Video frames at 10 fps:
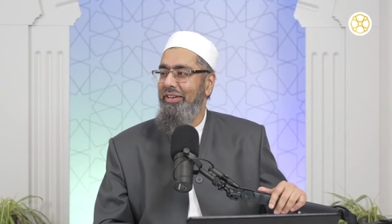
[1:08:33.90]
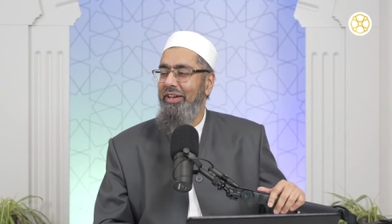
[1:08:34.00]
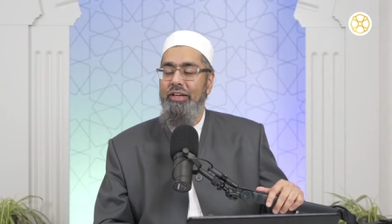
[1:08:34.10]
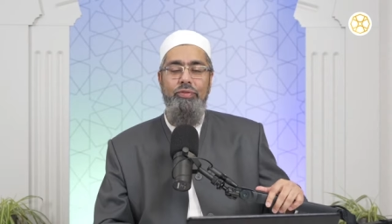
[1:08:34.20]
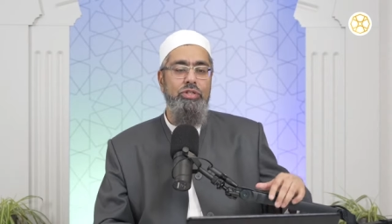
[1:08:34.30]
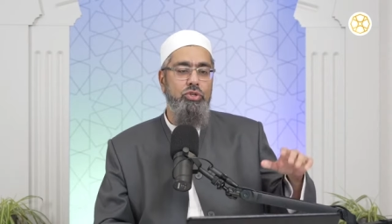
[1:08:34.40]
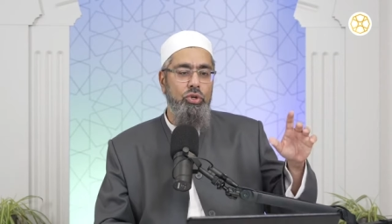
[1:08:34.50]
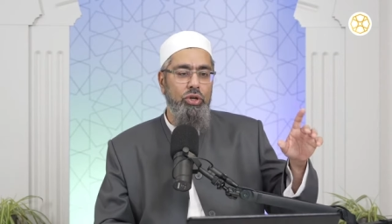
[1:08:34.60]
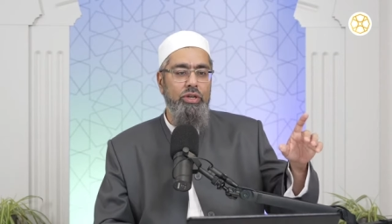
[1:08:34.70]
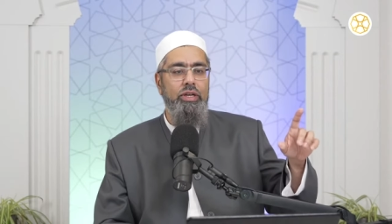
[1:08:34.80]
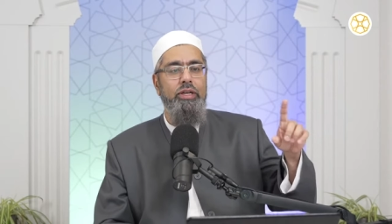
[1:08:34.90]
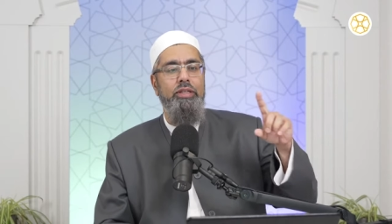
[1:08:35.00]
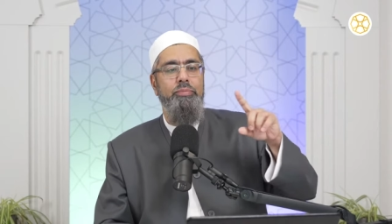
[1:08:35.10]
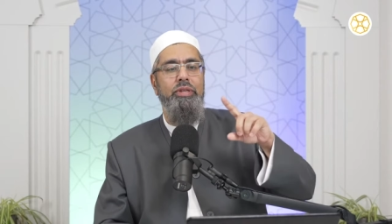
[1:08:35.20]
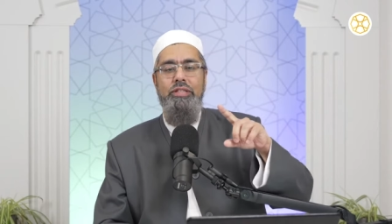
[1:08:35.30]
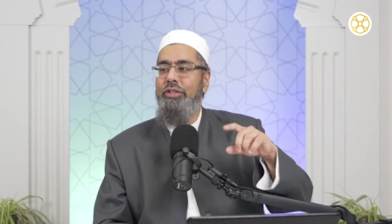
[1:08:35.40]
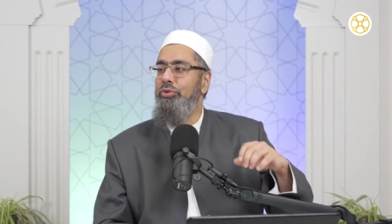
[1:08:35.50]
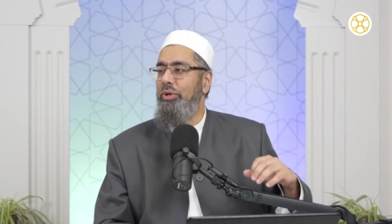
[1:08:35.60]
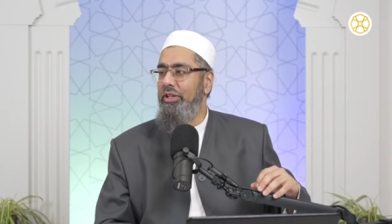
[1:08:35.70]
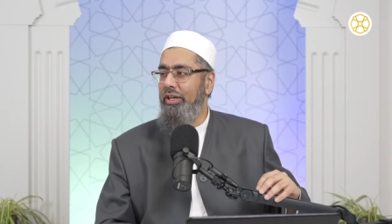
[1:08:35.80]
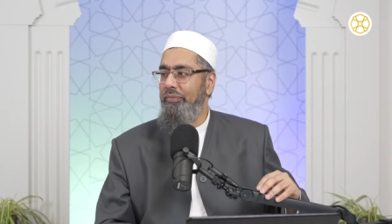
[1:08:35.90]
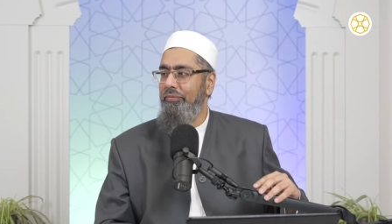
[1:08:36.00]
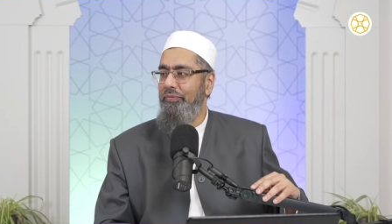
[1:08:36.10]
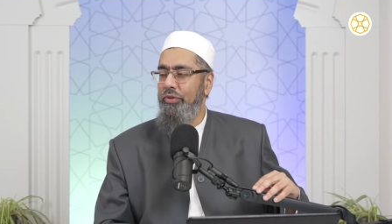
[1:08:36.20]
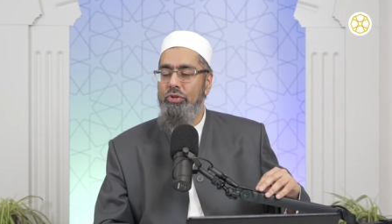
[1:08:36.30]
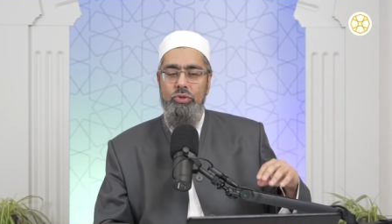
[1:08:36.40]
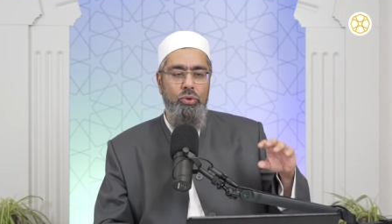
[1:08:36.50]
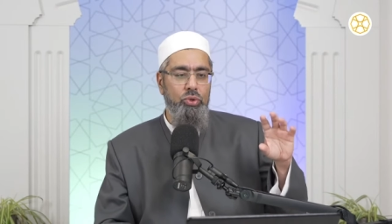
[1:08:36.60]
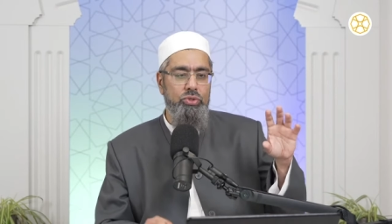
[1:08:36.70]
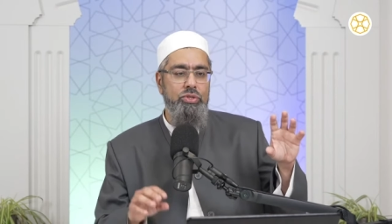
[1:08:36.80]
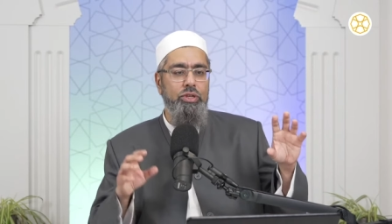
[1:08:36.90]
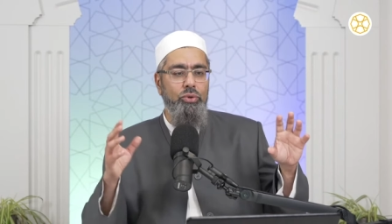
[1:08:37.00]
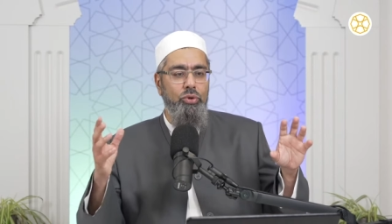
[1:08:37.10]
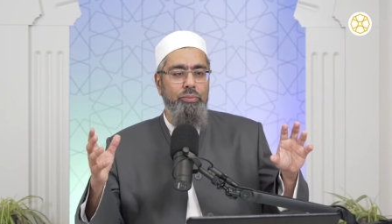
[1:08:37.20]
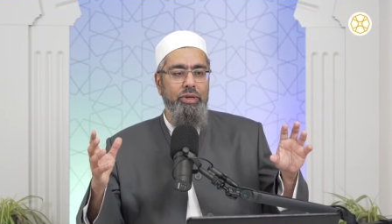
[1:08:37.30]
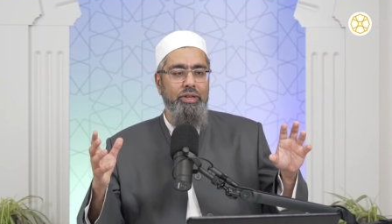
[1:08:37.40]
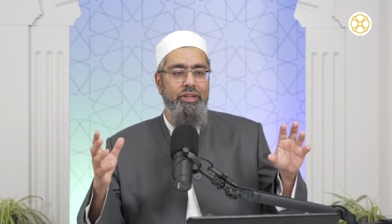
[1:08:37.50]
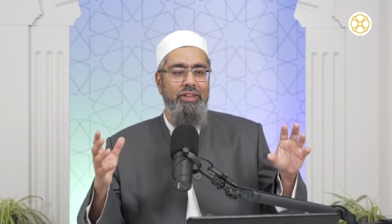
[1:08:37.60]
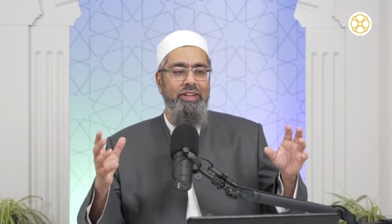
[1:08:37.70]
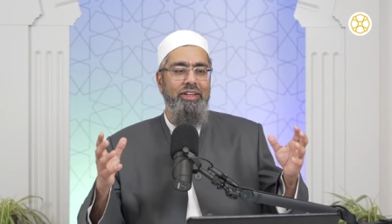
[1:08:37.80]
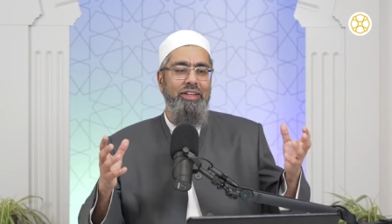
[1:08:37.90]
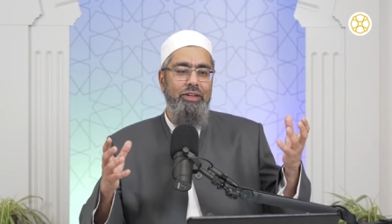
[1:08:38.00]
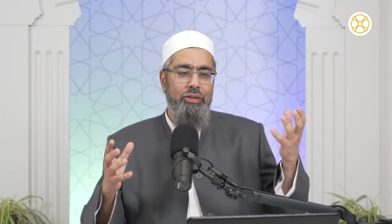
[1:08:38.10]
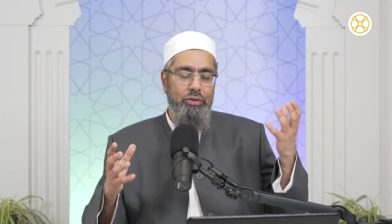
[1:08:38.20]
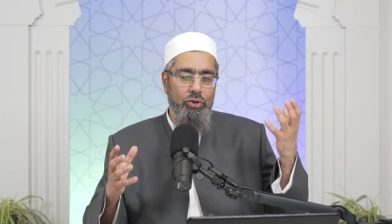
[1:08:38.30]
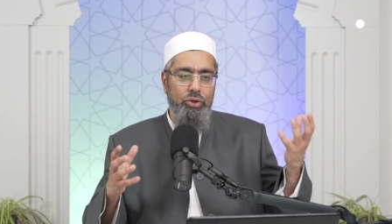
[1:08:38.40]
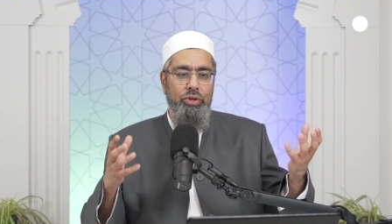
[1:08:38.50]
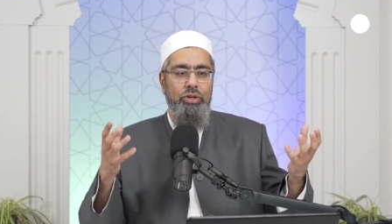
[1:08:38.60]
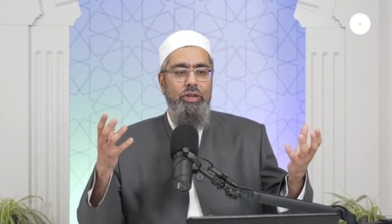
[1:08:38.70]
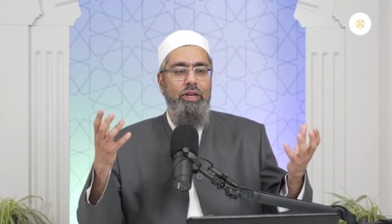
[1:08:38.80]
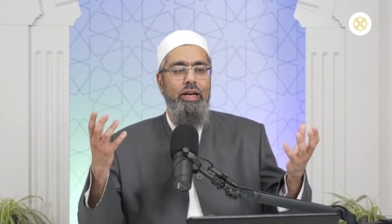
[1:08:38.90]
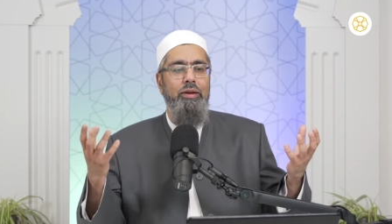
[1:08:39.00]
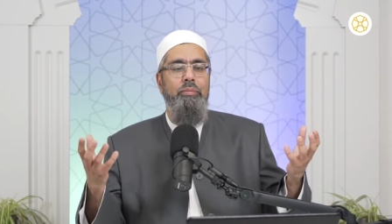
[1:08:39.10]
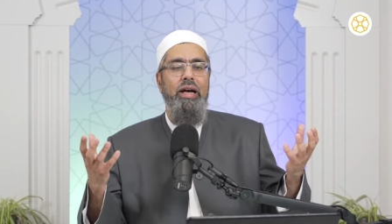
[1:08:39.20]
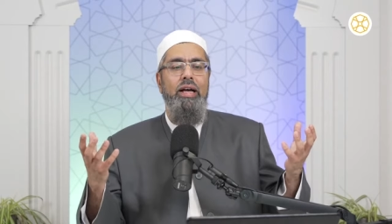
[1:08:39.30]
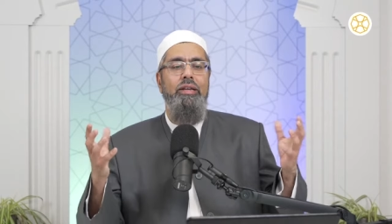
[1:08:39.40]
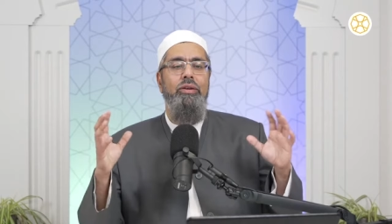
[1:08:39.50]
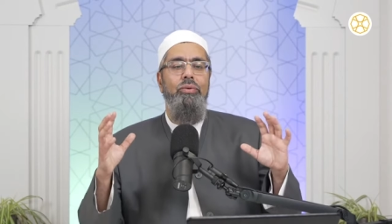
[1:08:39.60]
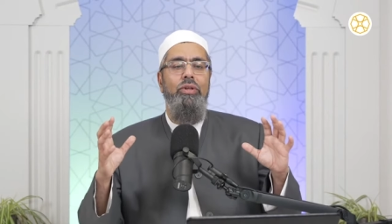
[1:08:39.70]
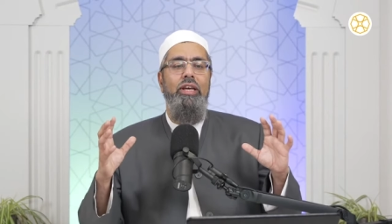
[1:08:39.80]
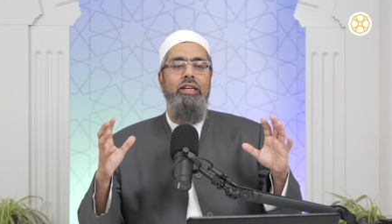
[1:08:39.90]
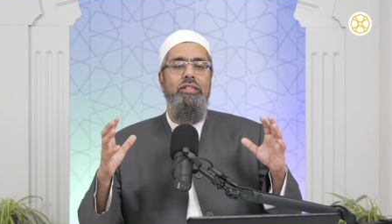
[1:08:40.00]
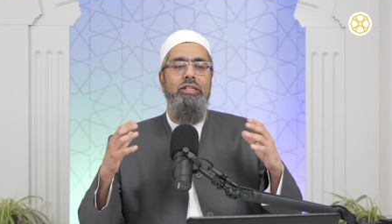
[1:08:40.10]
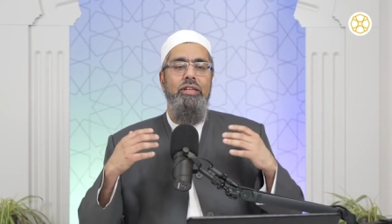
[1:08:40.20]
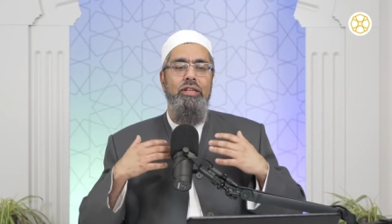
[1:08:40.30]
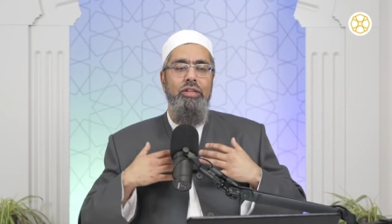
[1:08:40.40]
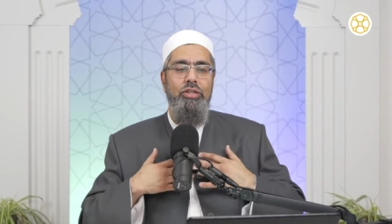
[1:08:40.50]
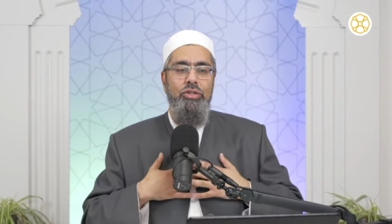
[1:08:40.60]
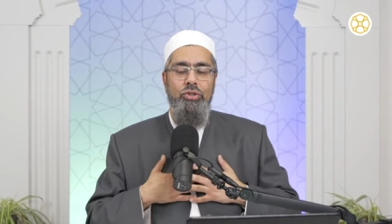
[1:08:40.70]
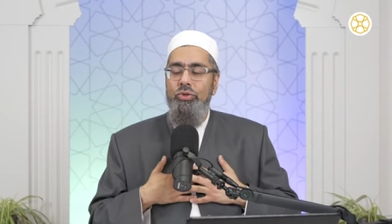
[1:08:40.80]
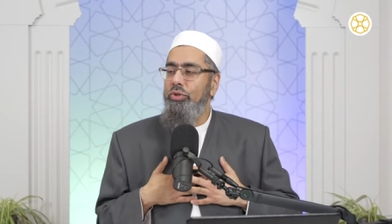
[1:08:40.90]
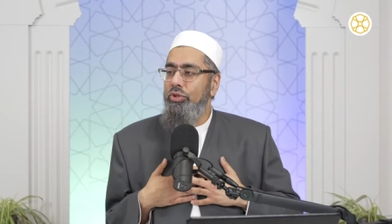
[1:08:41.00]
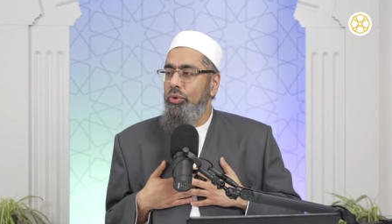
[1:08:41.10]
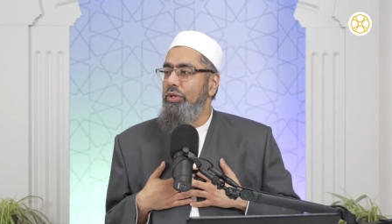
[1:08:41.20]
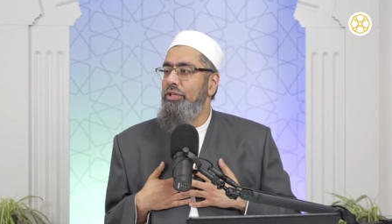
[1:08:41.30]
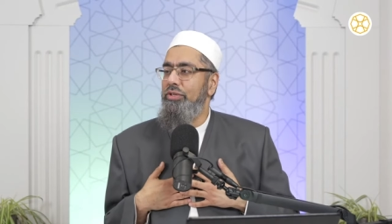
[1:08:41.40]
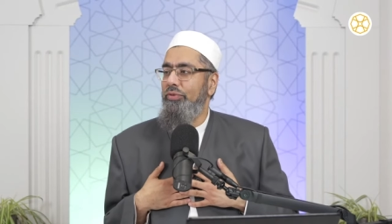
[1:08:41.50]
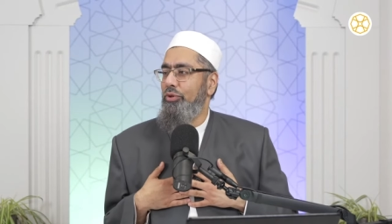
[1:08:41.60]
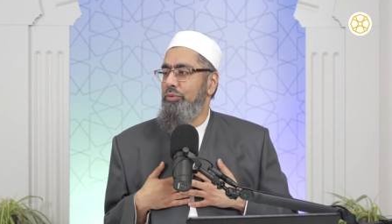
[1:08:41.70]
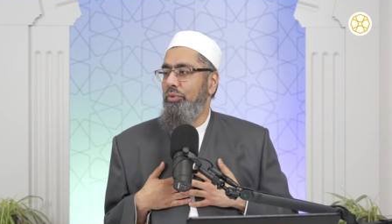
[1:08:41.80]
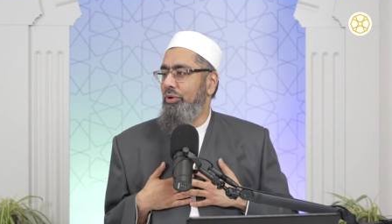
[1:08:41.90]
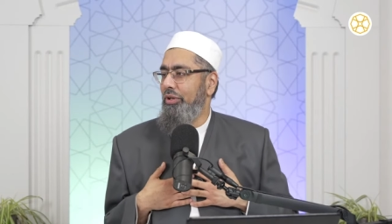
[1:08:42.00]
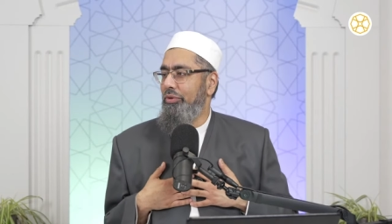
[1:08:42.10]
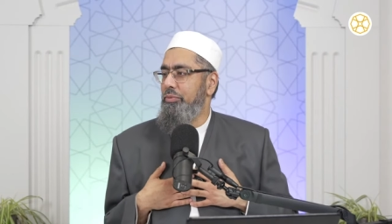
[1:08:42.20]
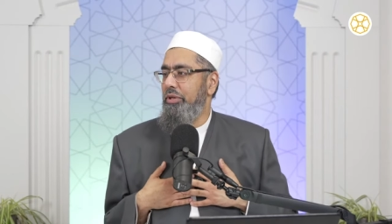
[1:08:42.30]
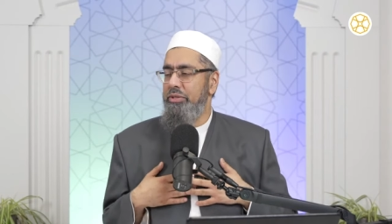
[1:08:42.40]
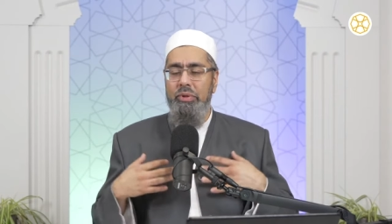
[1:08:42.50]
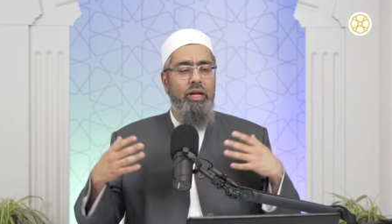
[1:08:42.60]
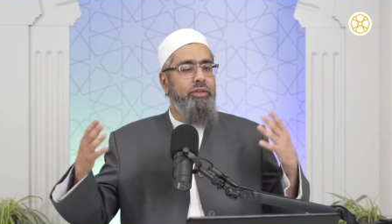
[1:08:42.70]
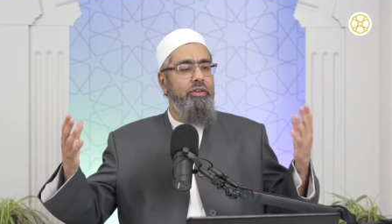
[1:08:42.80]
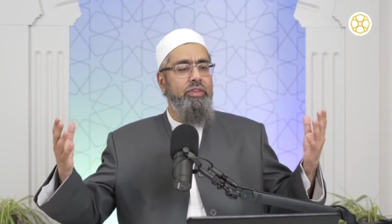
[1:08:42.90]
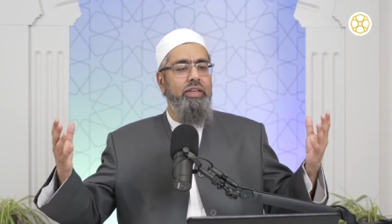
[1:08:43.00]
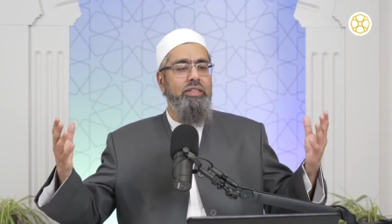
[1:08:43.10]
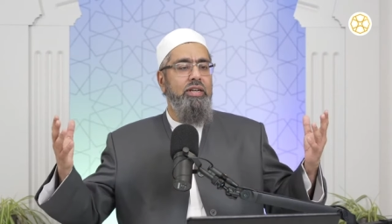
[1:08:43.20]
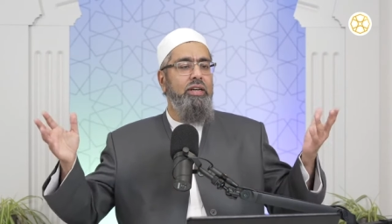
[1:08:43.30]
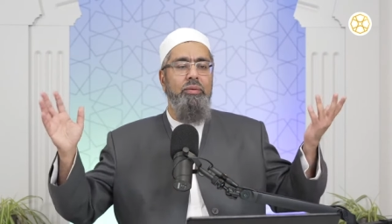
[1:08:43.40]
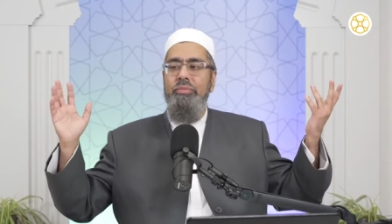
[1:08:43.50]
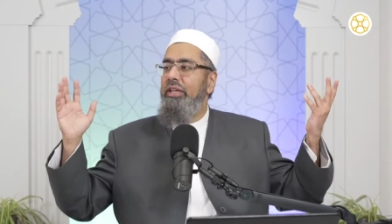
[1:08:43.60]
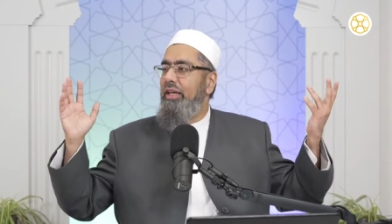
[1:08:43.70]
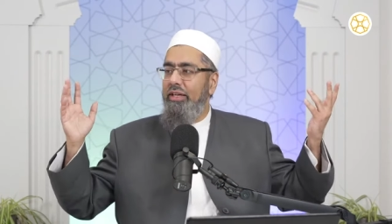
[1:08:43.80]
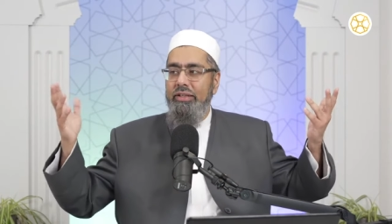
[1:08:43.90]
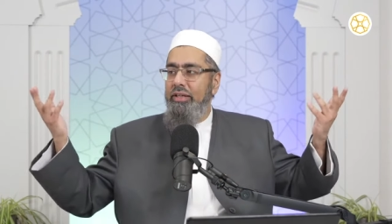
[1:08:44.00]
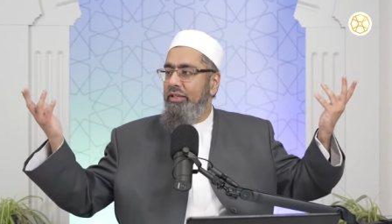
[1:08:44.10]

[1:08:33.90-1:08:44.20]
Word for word: And if it's good, it is pleasing to Allah. So husn and qubh, good and bad, relate to the choices of those morally responsible. Other things are ibtila, their